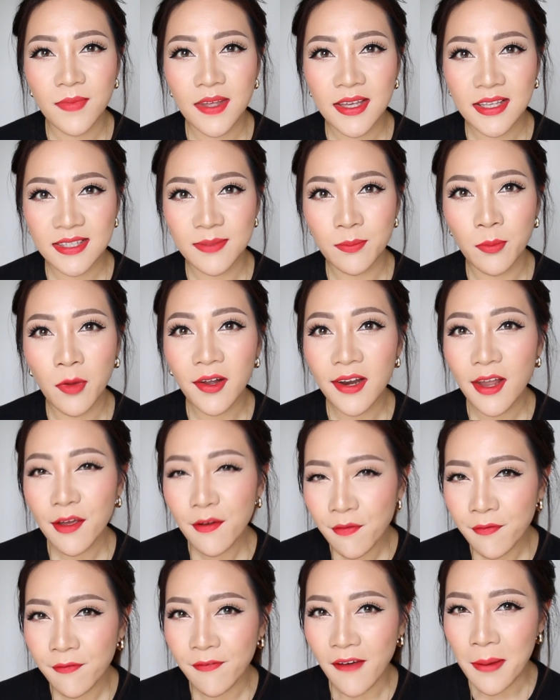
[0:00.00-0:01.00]
it's more
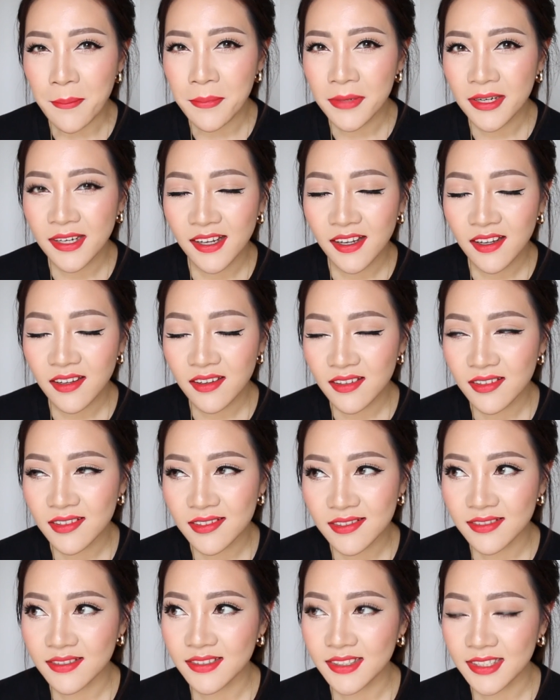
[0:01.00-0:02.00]
like family.
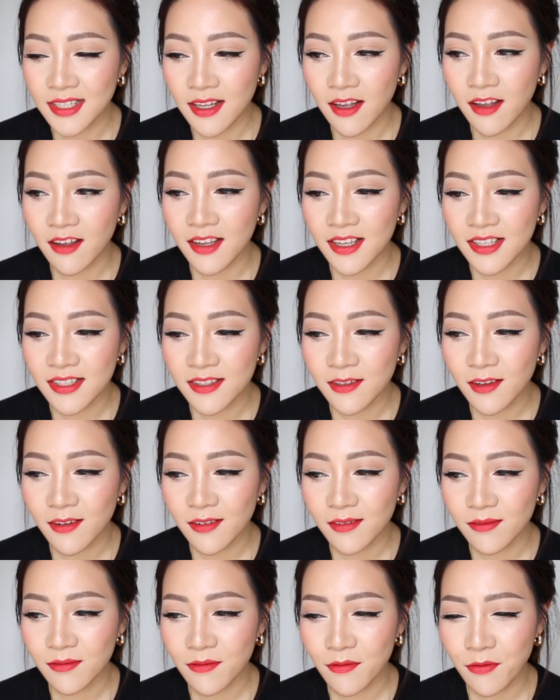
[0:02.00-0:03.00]
So it's
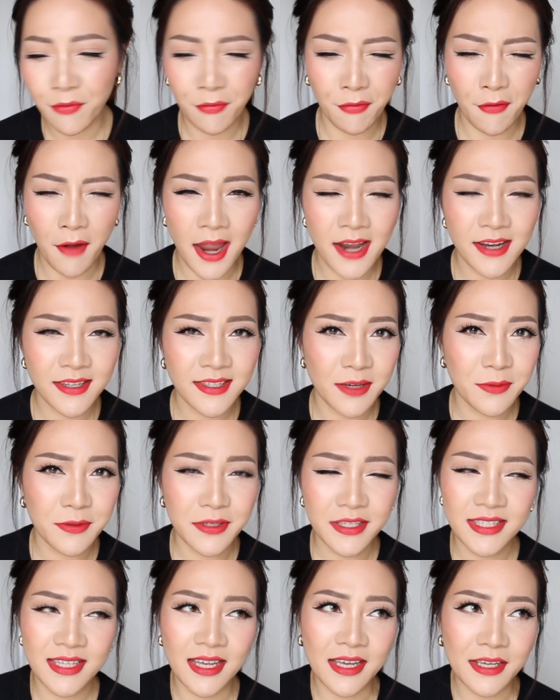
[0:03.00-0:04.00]
not friends, I
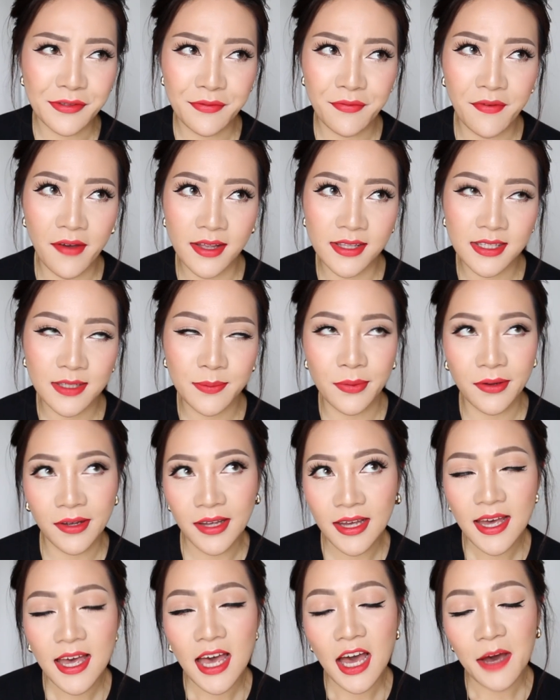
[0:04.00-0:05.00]
wouldn't say it's friends,
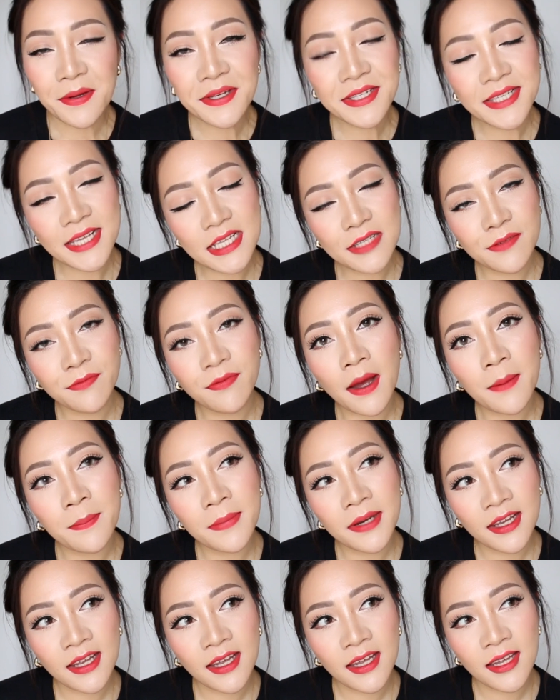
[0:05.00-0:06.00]
but I would say it's
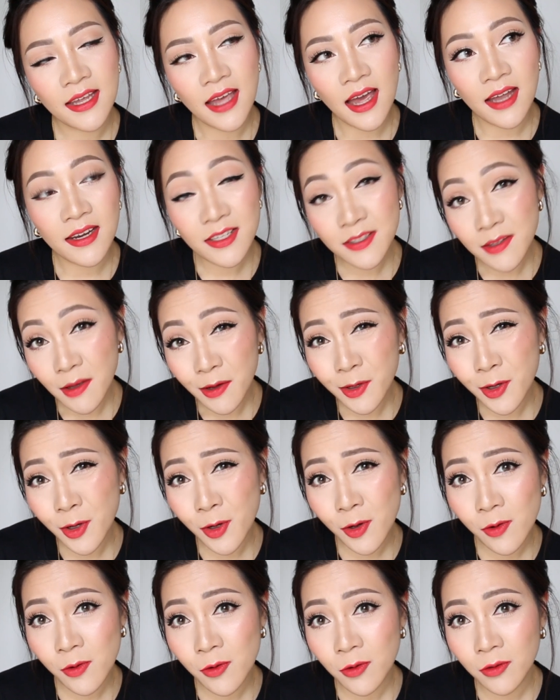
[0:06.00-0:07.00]
family. And it's all
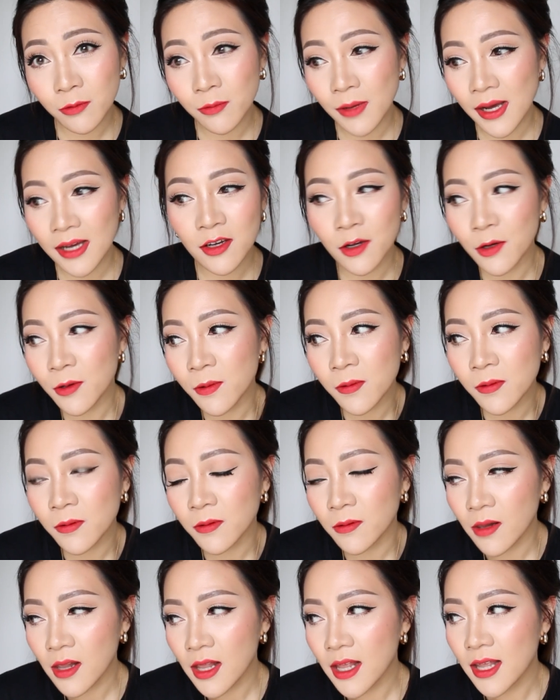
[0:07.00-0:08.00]
cool, we're
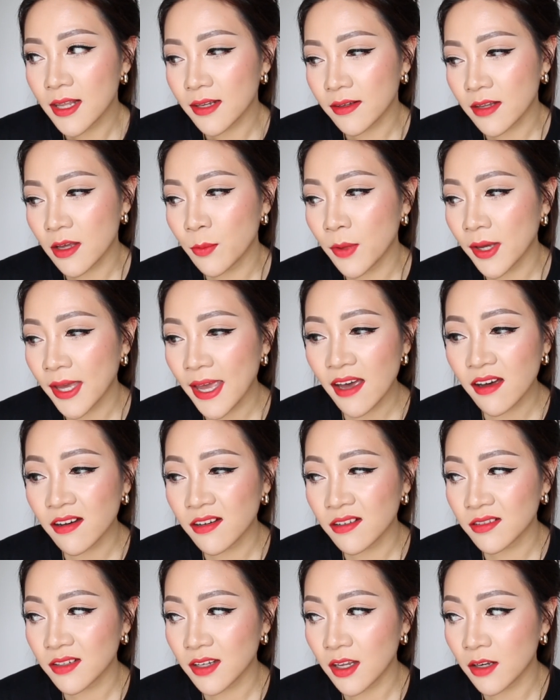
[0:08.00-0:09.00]
cool, like, we get
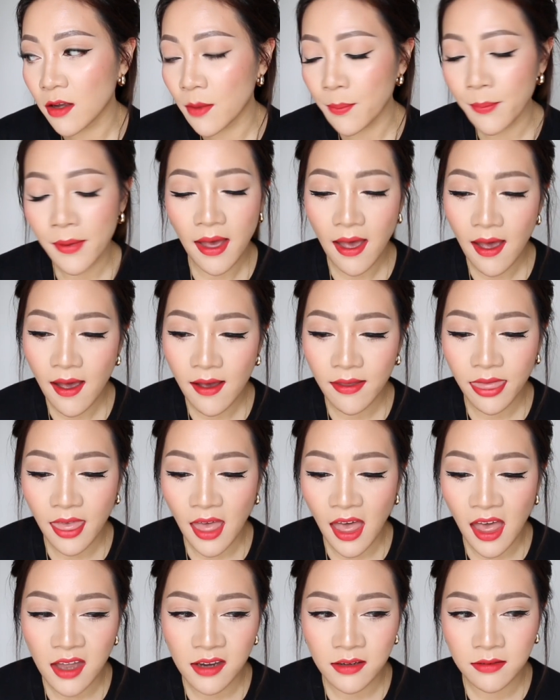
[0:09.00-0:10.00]
on a lot better
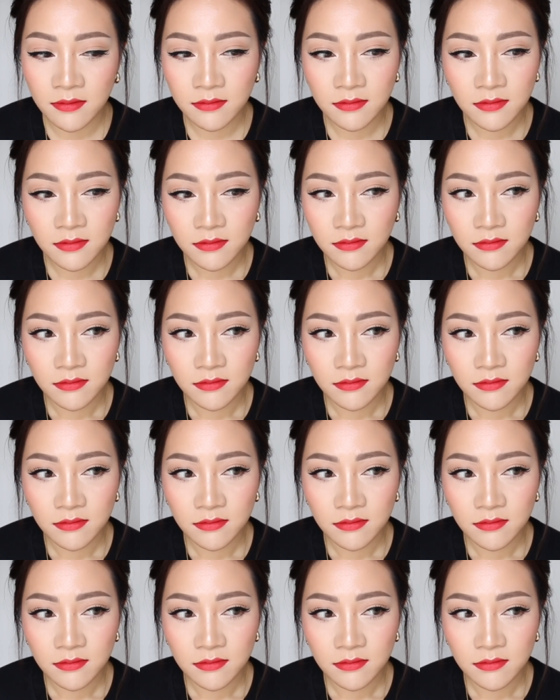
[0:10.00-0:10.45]
than